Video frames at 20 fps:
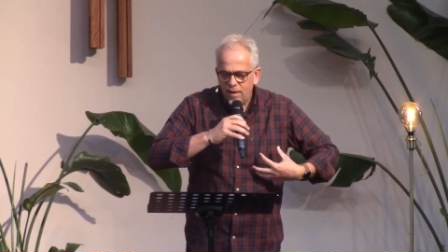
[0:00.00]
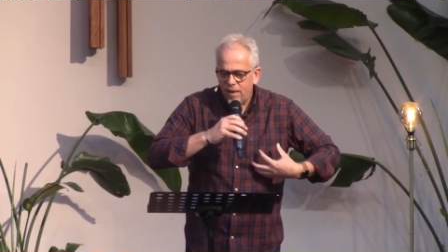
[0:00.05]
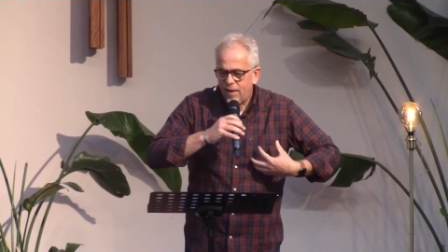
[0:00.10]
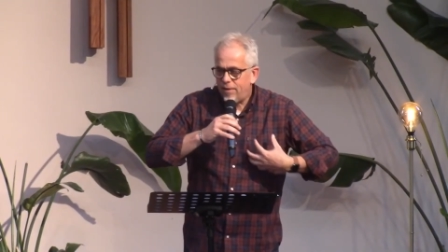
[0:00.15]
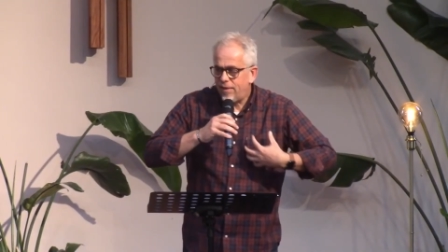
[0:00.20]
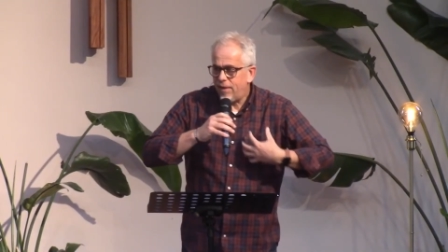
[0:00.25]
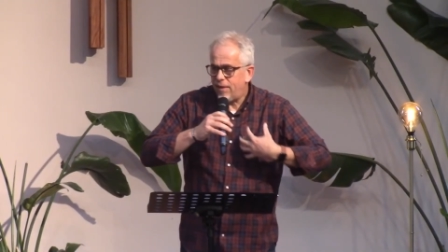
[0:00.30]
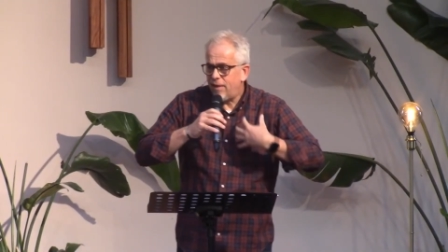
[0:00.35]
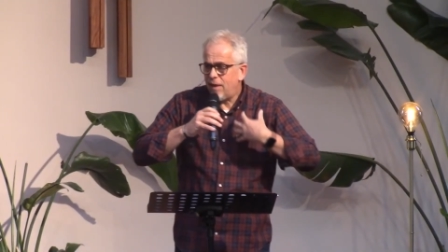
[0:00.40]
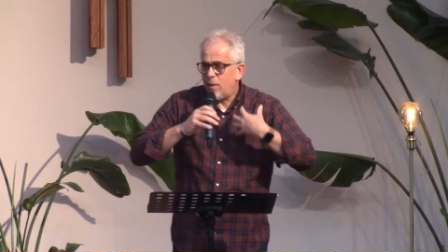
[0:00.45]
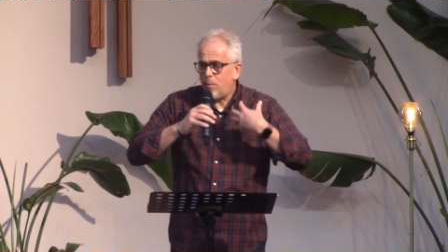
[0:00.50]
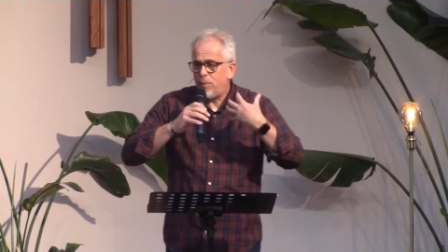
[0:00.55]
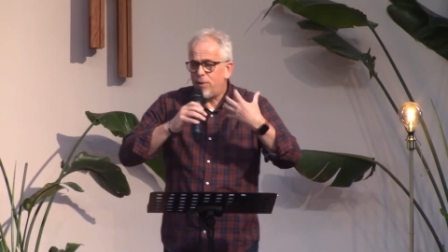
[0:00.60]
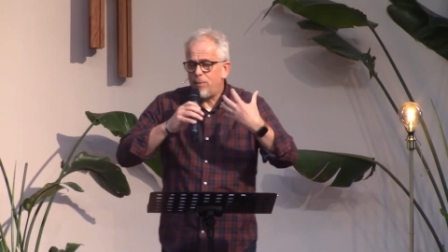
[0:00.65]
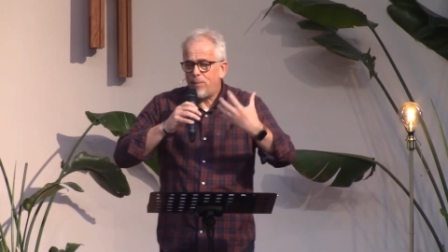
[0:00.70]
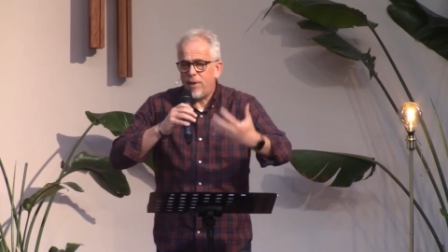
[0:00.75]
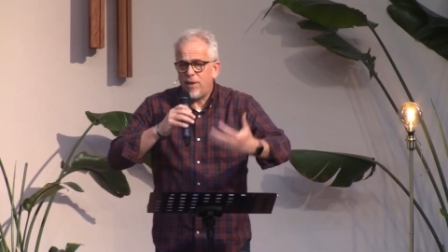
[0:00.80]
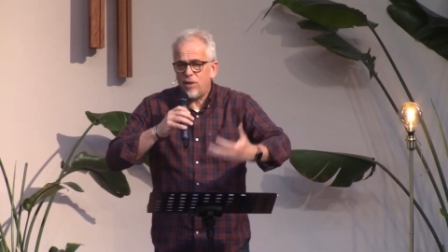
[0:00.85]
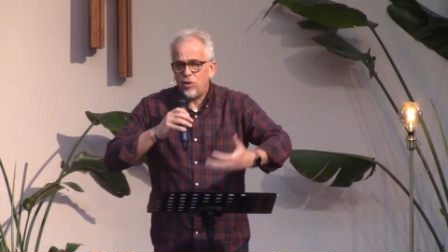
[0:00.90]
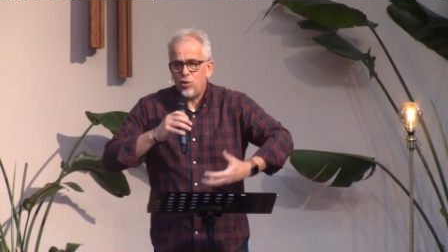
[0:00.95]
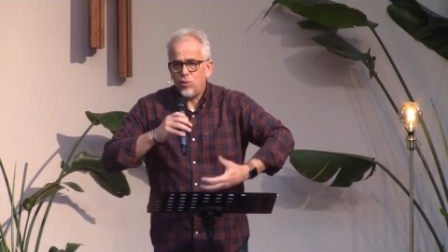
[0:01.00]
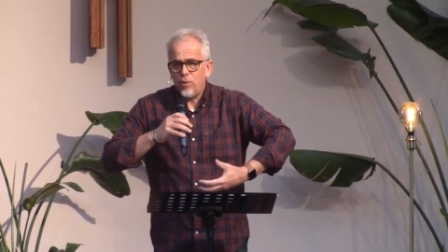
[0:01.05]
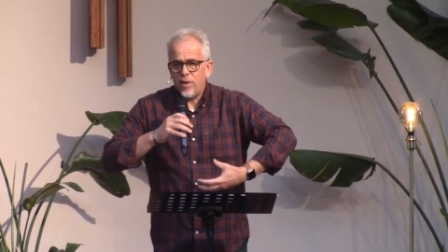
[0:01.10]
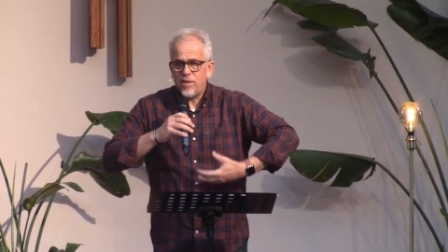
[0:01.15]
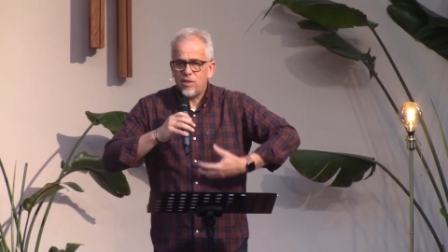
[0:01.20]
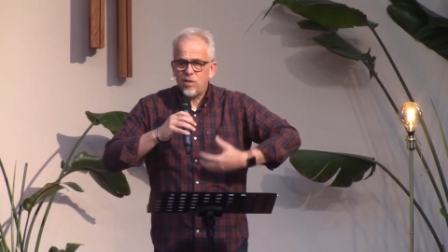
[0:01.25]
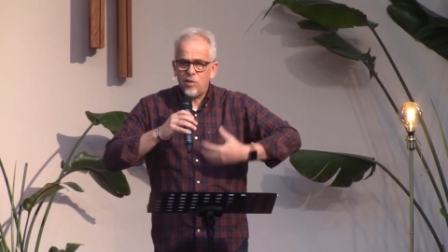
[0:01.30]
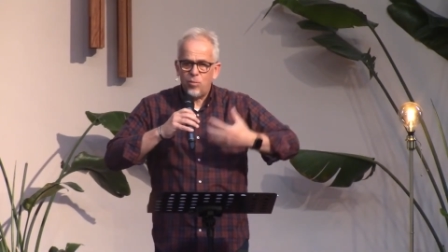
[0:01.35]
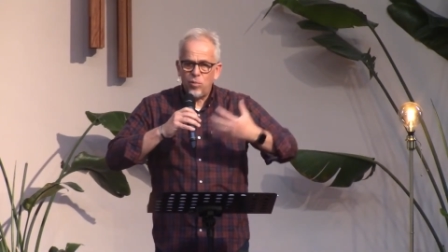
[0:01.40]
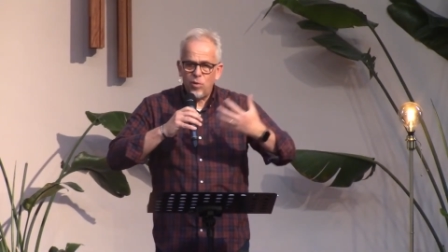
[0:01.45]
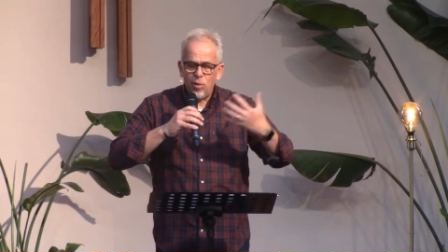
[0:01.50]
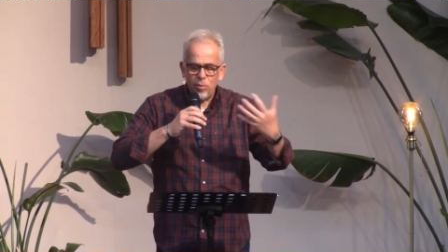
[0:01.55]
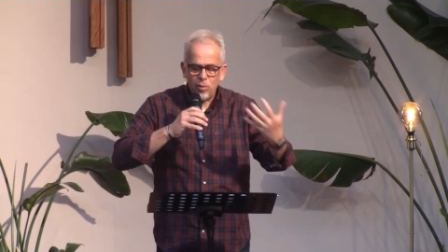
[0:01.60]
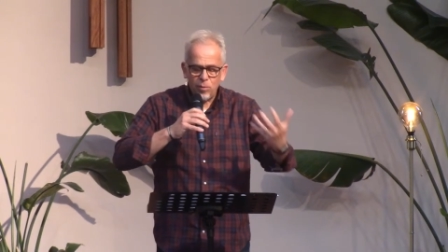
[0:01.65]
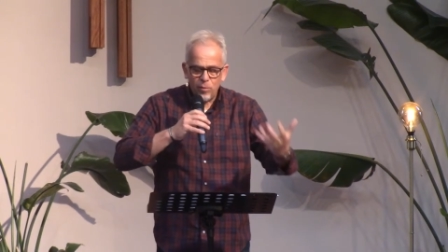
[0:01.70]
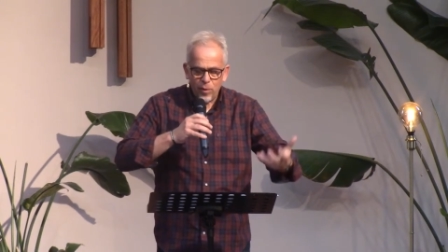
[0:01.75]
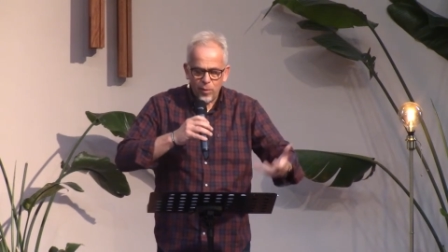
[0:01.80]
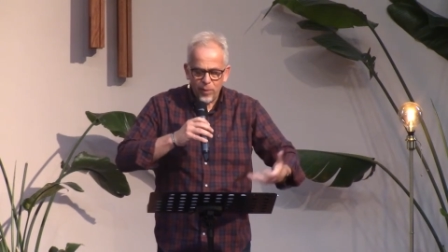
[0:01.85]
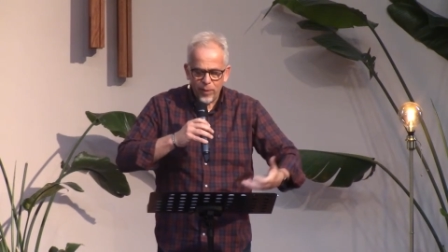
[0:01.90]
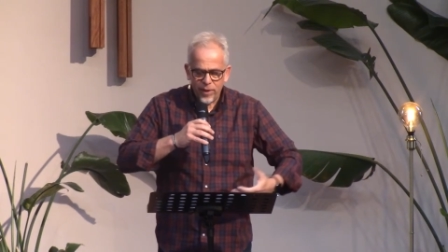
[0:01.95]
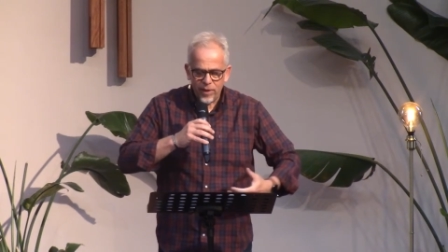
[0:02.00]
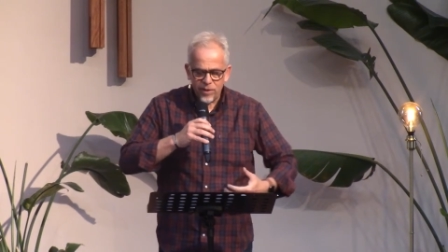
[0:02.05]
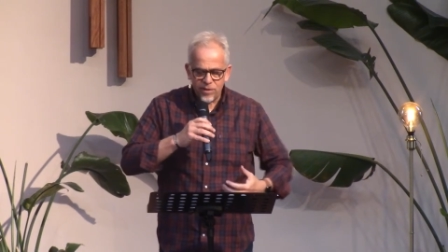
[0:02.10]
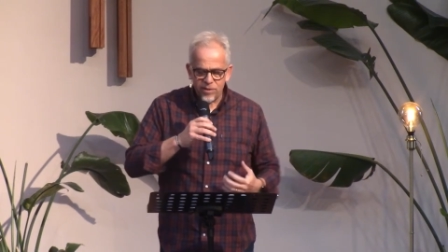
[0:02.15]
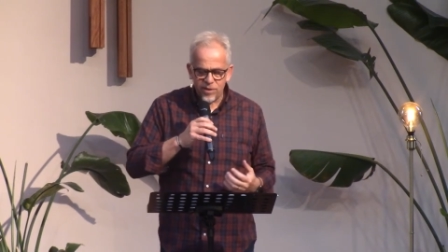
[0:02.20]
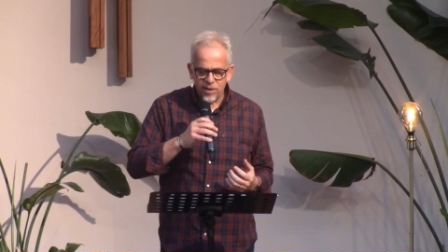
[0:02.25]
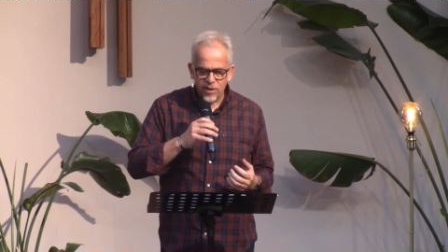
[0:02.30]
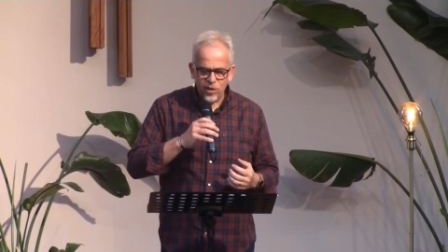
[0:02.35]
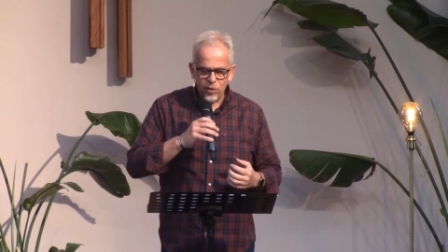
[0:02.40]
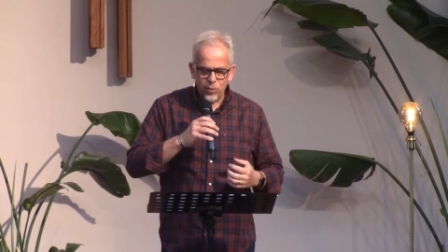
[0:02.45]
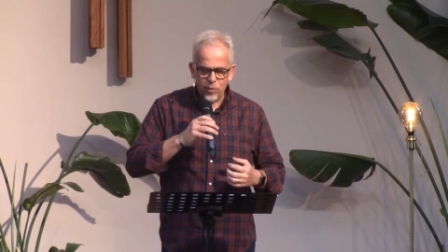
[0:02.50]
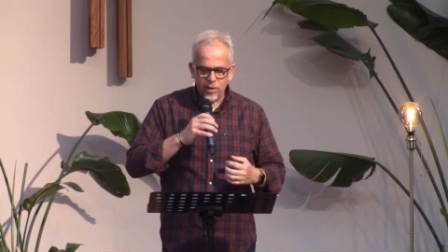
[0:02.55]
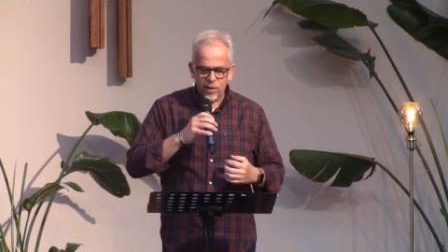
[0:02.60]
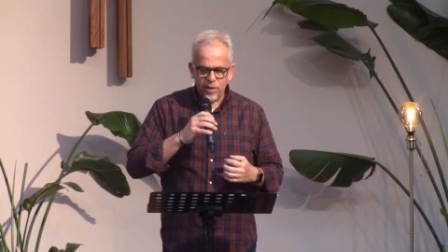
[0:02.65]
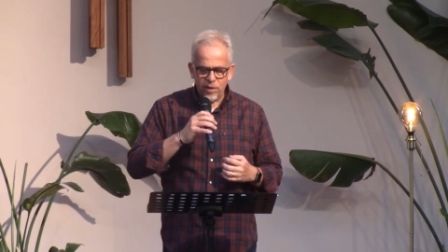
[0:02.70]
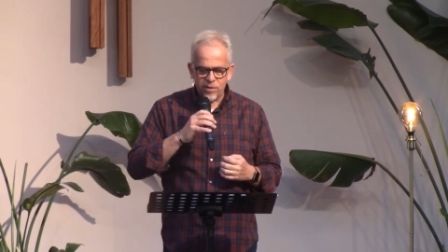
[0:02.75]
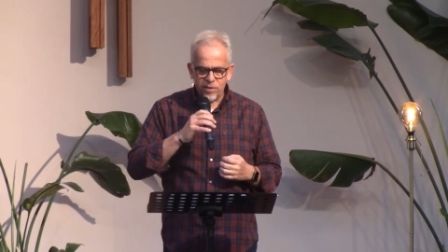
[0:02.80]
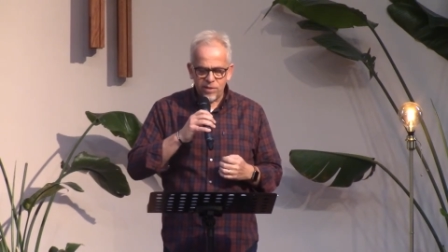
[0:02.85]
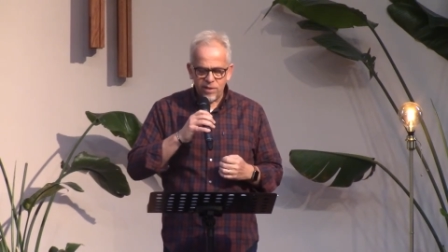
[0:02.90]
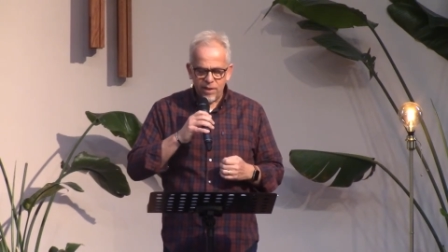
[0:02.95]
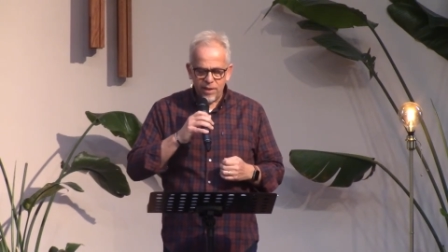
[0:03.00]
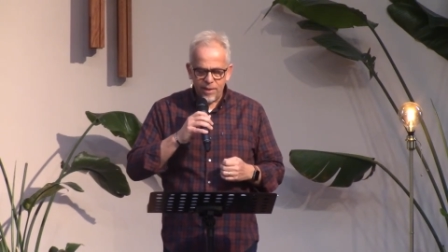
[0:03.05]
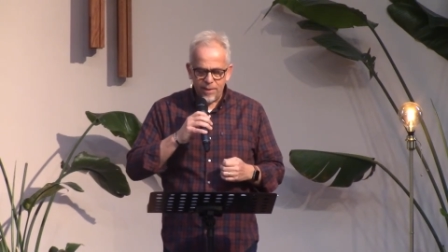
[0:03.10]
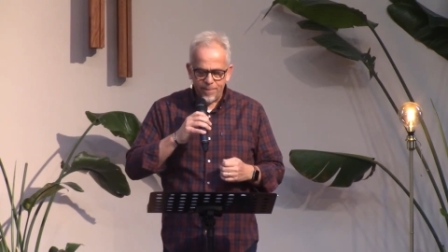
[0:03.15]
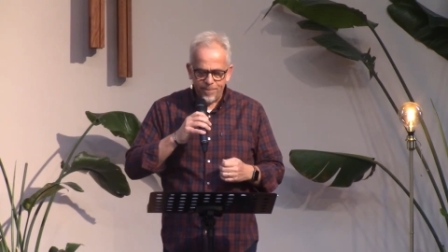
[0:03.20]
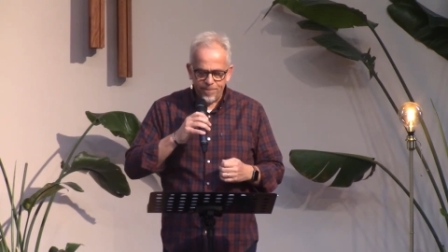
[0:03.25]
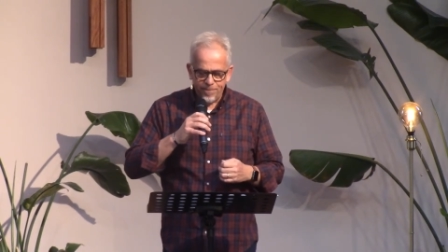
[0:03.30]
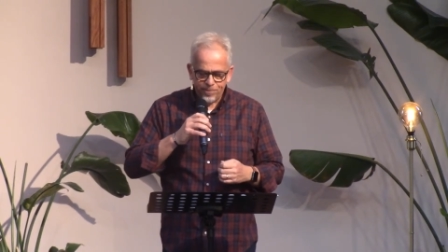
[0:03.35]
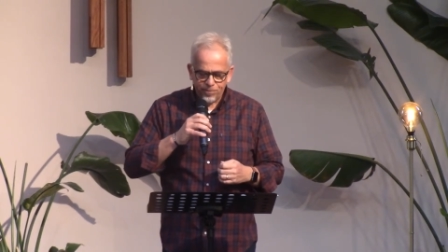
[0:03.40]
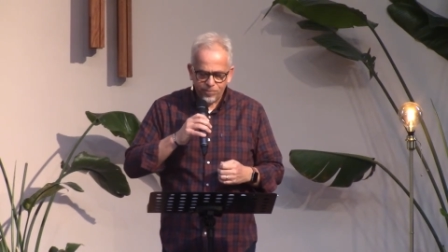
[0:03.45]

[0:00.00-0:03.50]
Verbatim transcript: and then that perpetuates the problem where we continue in our sin.